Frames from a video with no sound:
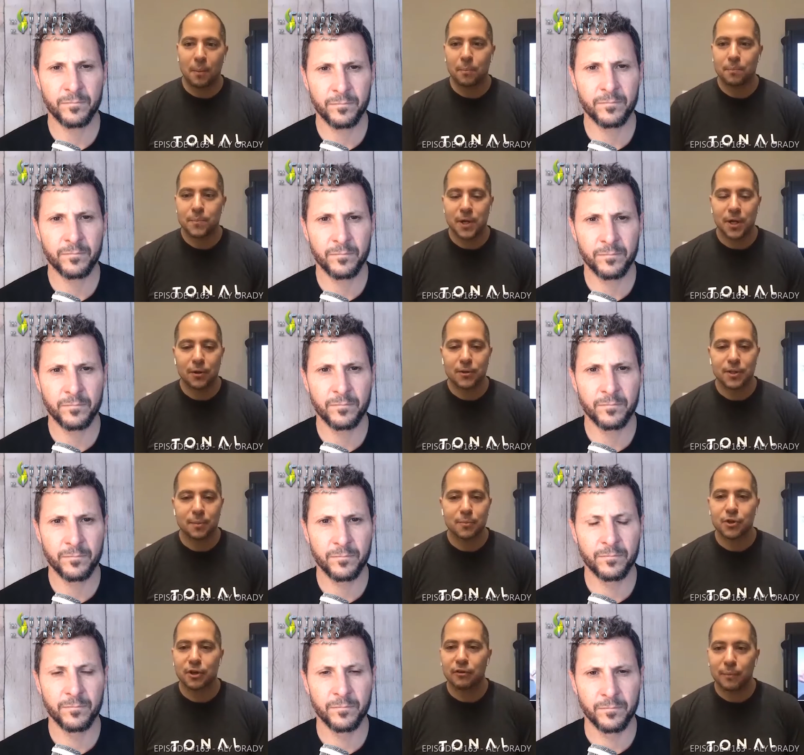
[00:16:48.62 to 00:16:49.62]
Speaker 1: or, you
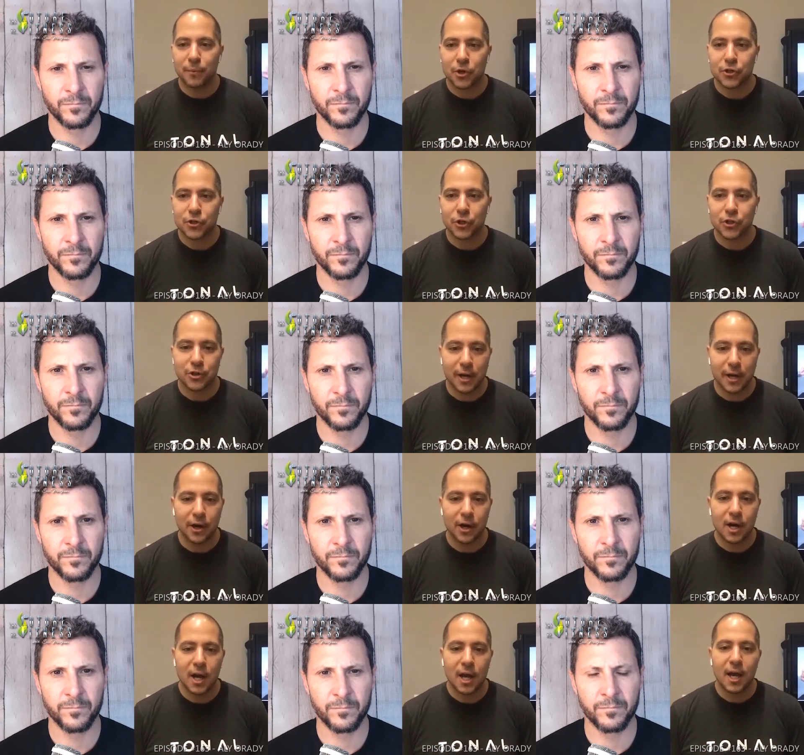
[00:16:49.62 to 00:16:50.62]
know, some sort of a personal
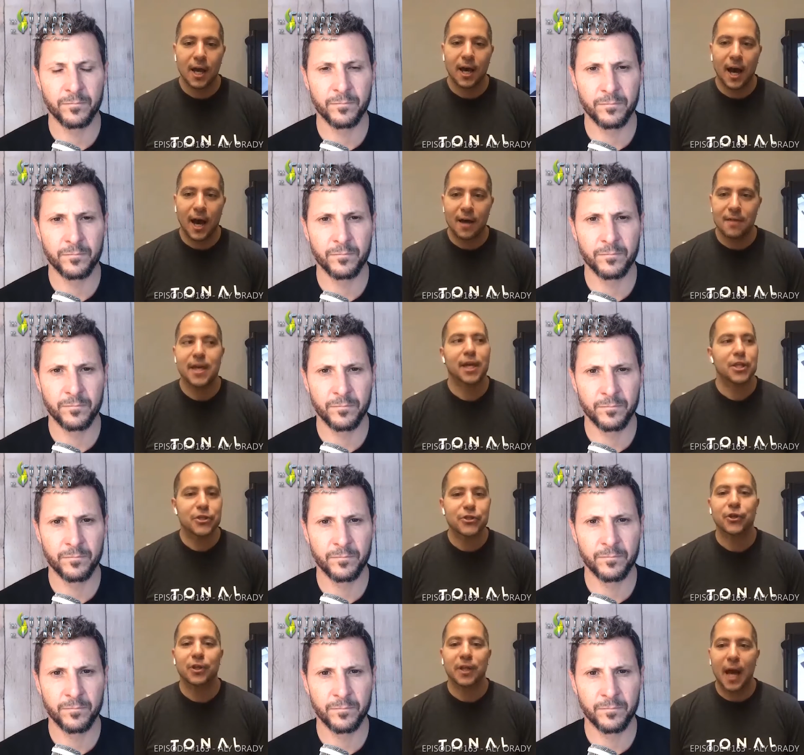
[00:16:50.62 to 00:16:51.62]
trainer, Uh, they
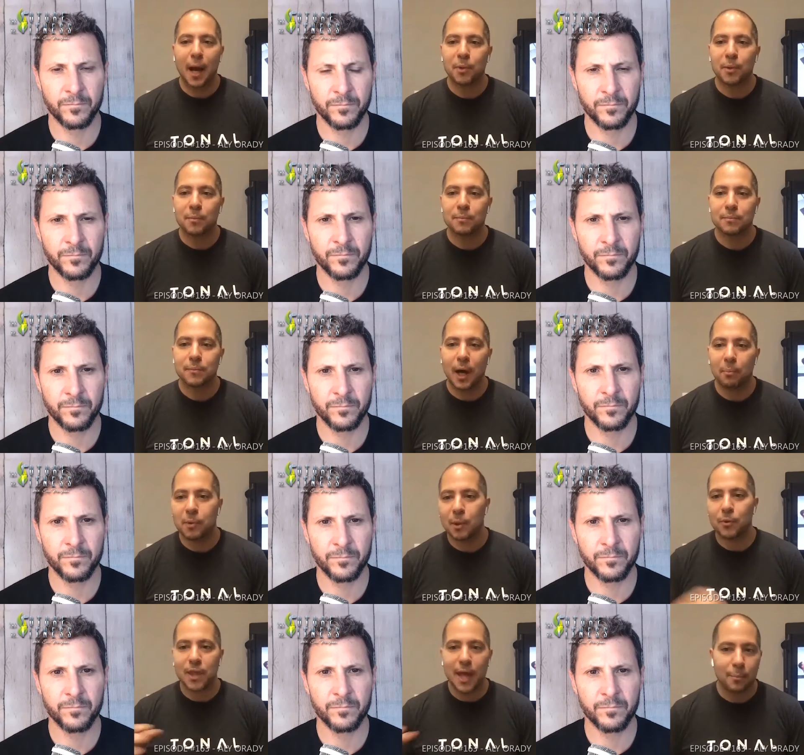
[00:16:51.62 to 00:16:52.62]
can certainly help them
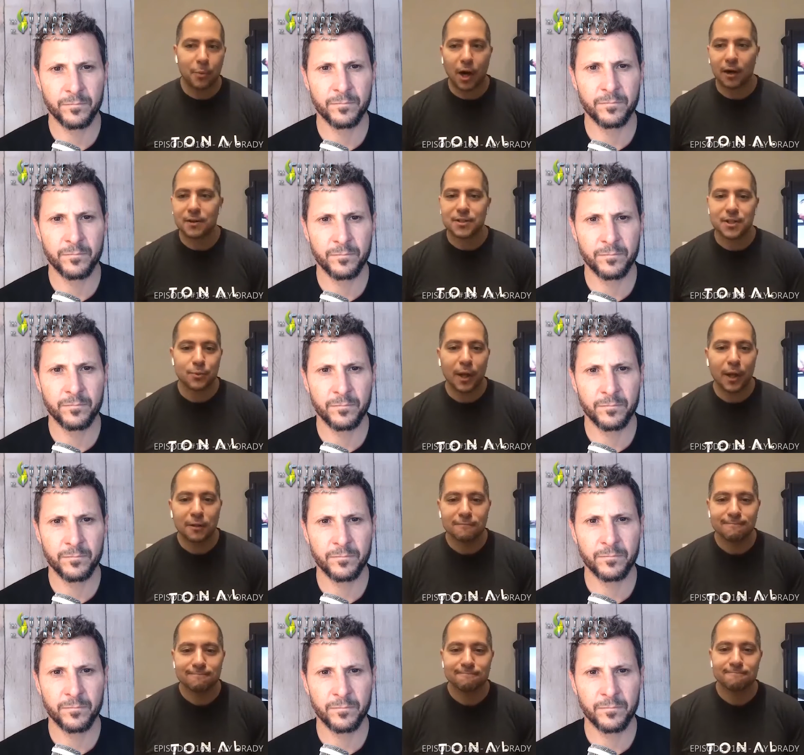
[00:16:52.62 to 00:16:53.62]
help them with that progress as
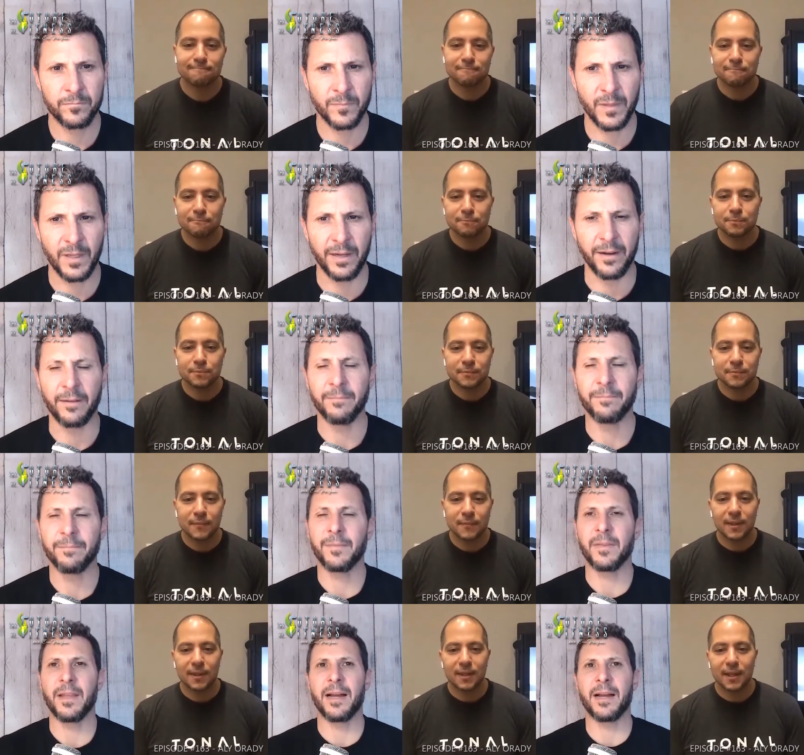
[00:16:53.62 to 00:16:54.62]
well.
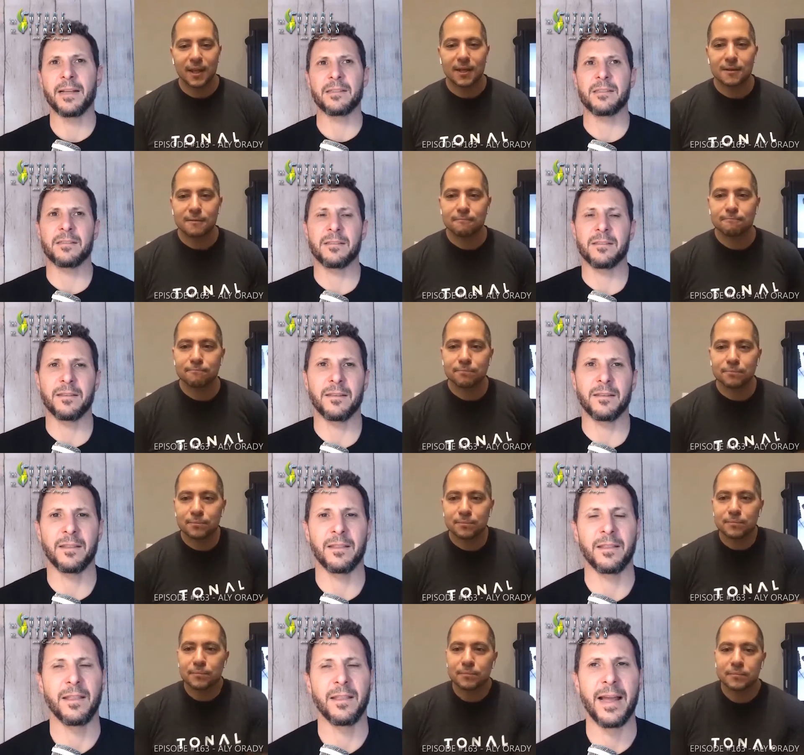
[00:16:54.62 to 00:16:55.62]
Speaker 2: Yeah, that's
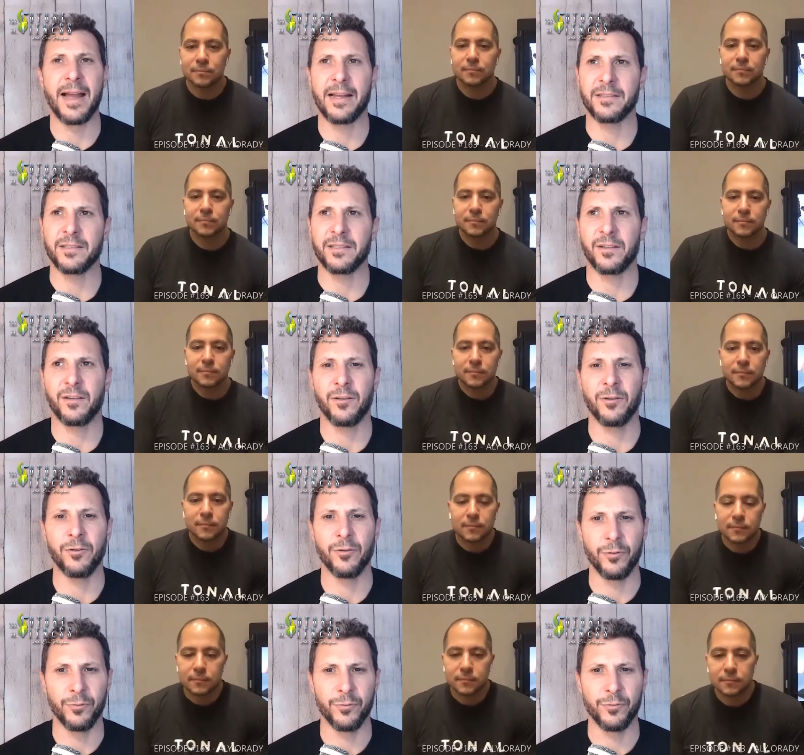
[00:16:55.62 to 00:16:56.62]
that's
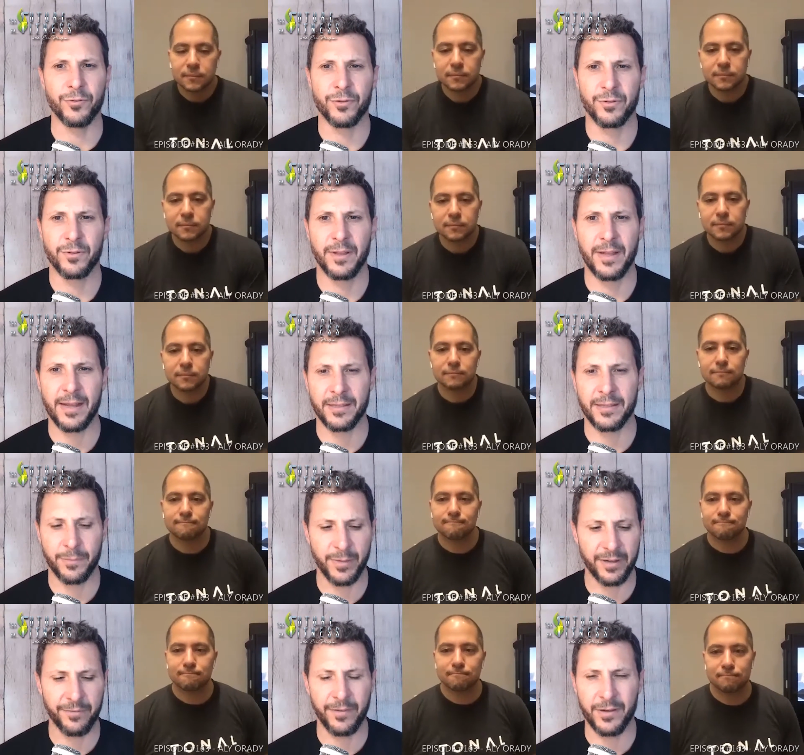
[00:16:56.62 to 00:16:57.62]
huge.
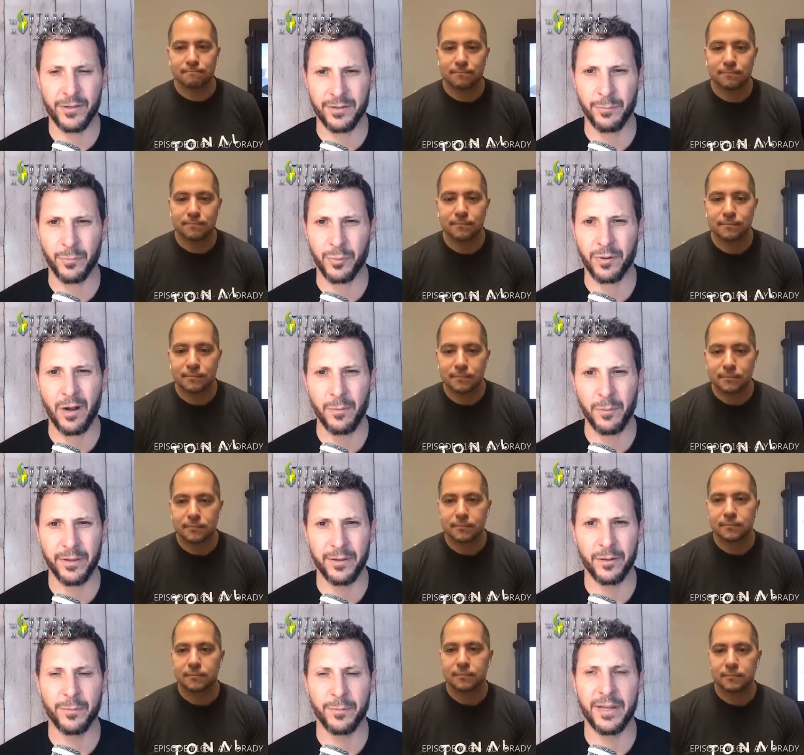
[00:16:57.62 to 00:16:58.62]
That's a big feature, and
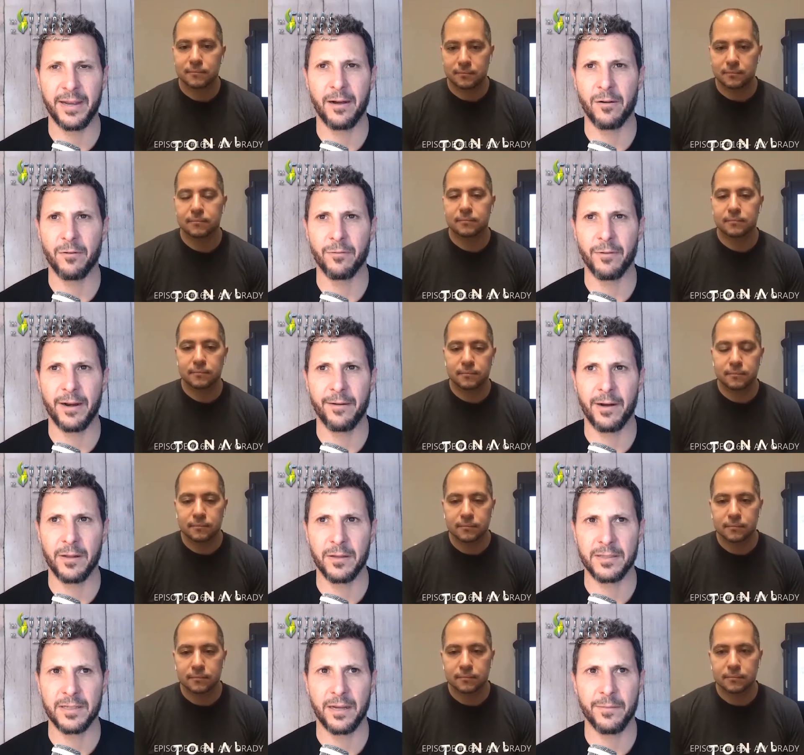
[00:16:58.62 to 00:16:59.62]
probably it'll be out
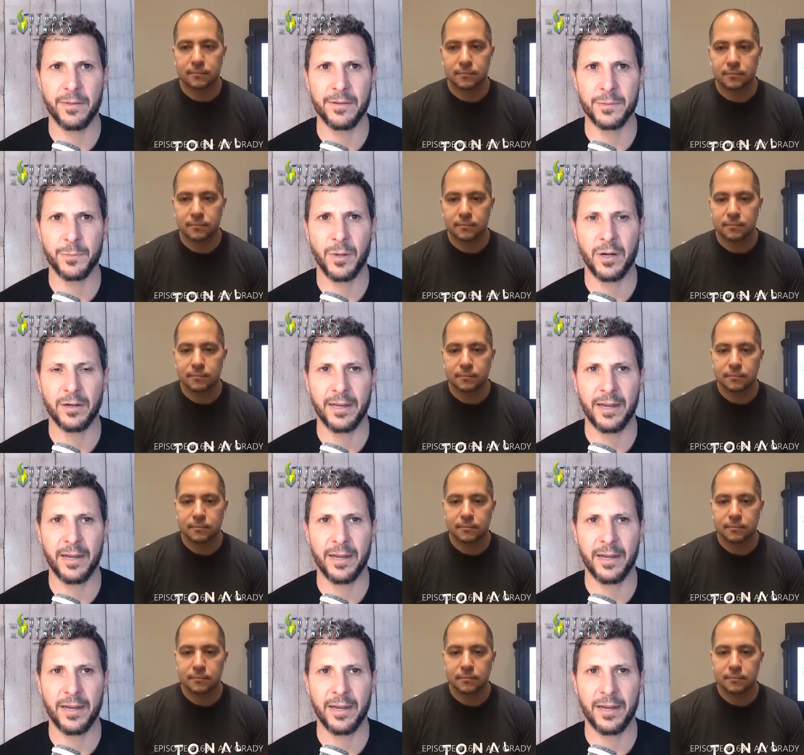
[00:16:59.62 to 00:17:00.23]
right around the time that